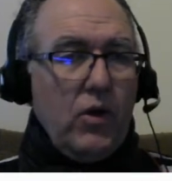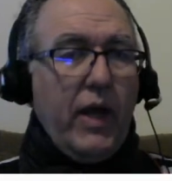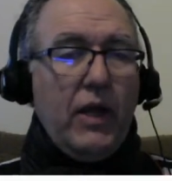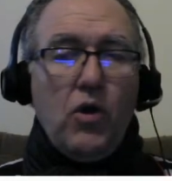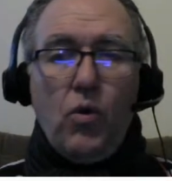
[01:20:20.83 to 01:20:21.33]
move
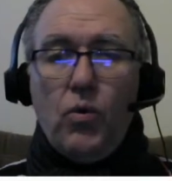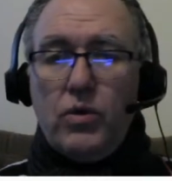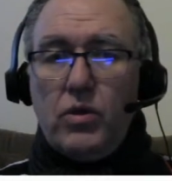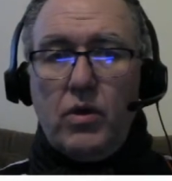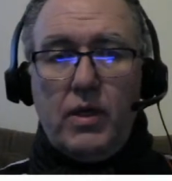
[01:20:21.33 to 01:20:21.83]
on. Okay,
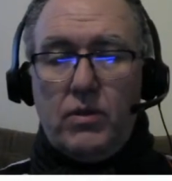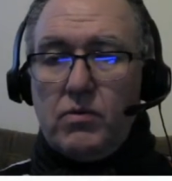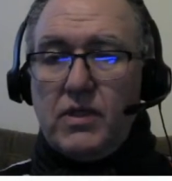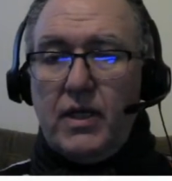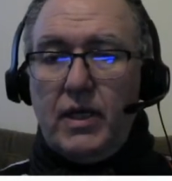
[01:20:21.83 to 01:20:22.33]
no,
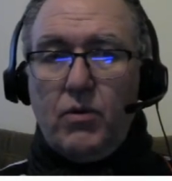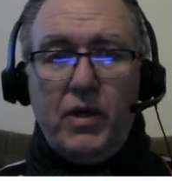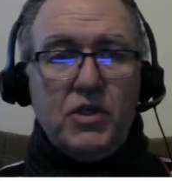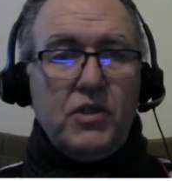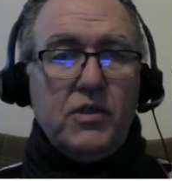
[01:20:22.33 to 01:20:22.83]
I don't see
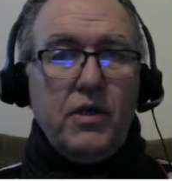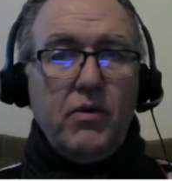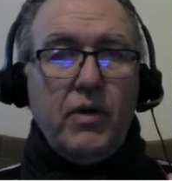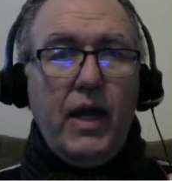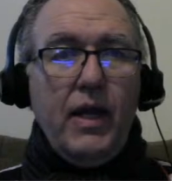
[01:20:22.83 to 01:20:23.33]
any
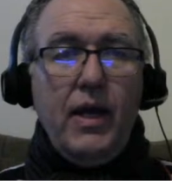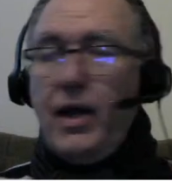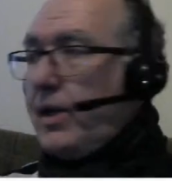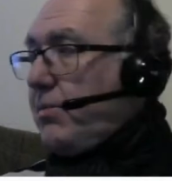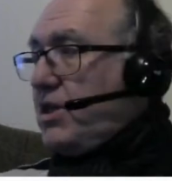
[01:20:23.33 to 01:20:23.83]
questions here. Okay,
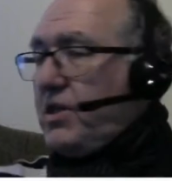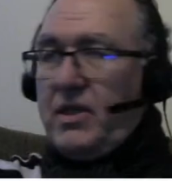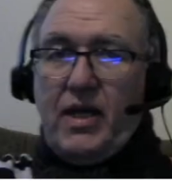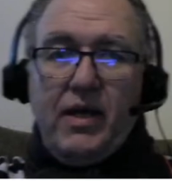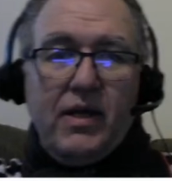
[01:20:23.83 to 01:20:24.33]
let me
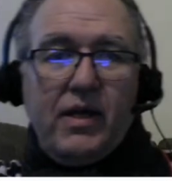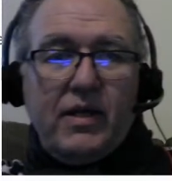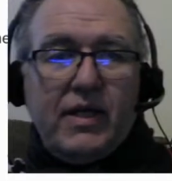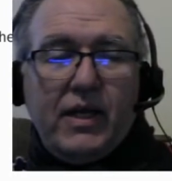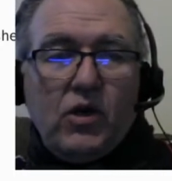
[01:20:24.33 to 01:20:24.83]
just
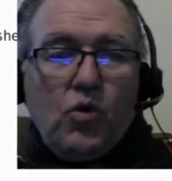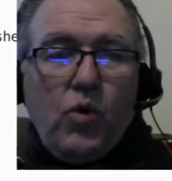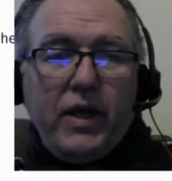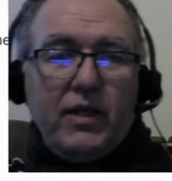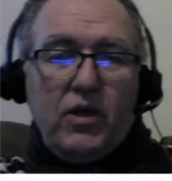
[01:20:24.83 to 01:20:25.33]
take
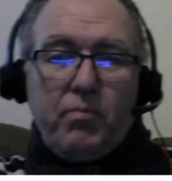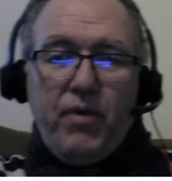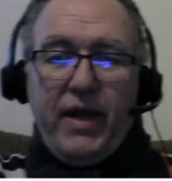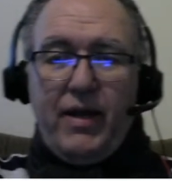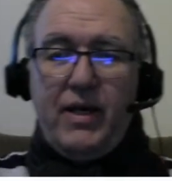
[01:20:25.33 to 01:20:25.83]
a quick
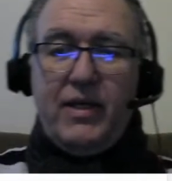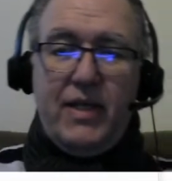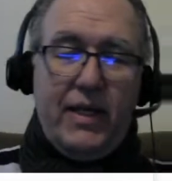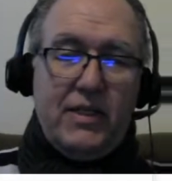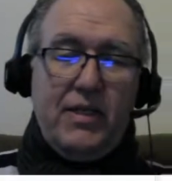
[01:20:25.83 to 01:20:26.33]
little break. I'm
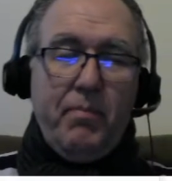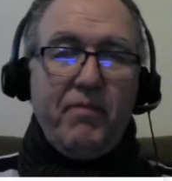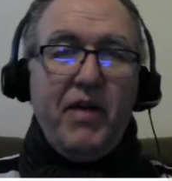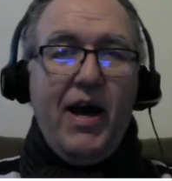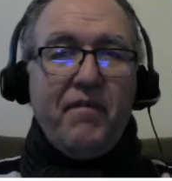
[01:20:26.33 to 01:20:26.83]
going to take a
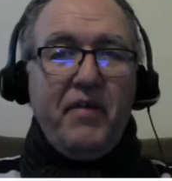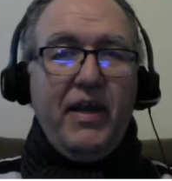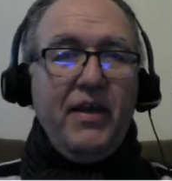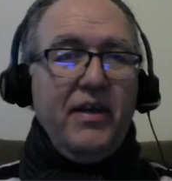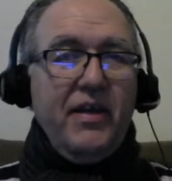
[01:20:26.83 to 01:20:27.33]
sip of
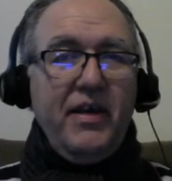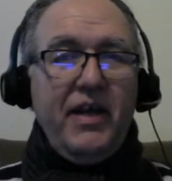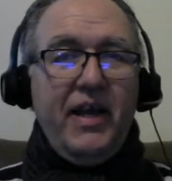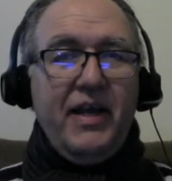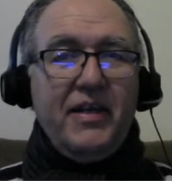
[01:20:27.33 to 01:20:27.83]
coffee,
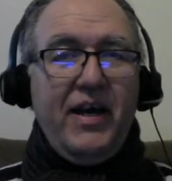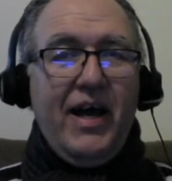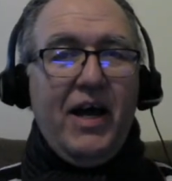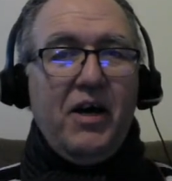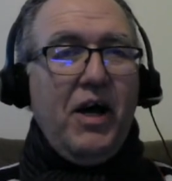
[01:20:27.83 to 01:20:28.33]

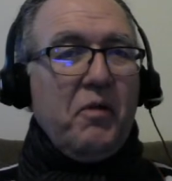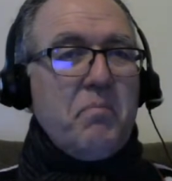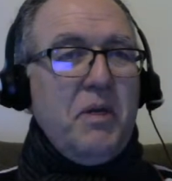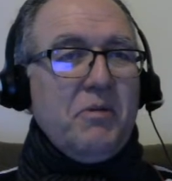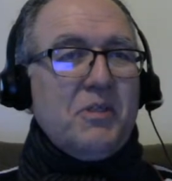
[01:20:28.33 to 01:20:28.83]
and
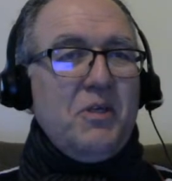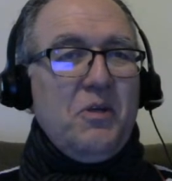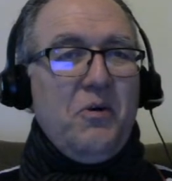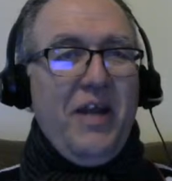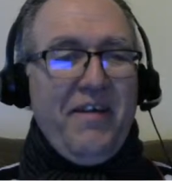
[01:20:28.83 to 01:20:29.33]
I'll mute
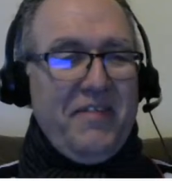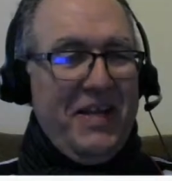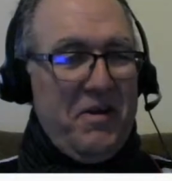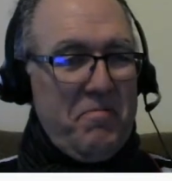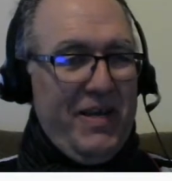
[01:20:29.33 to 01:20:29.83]
so you don't
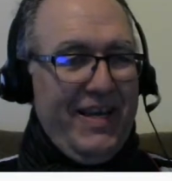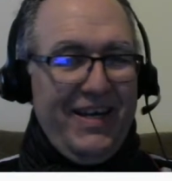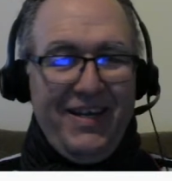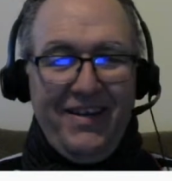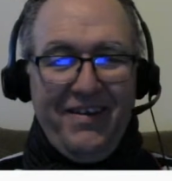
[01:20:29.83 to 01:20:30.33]
have to hear
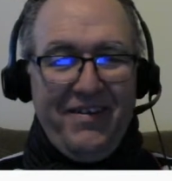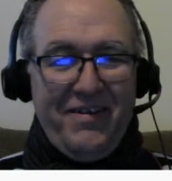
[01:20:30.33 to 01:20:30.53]
me.